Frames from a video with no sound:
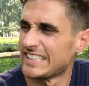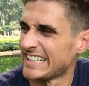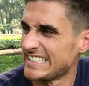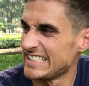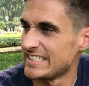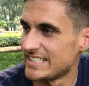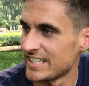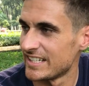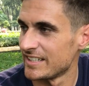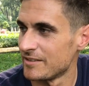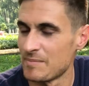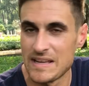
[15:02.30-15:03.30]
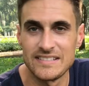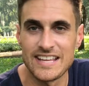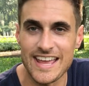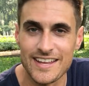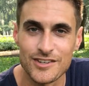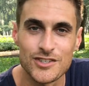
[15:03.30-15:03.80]
and I need to
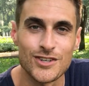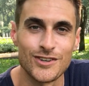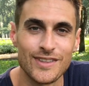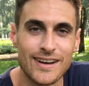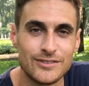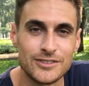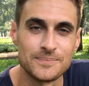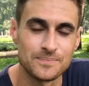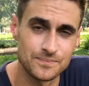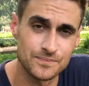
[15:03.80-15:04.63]
maintain a certain level.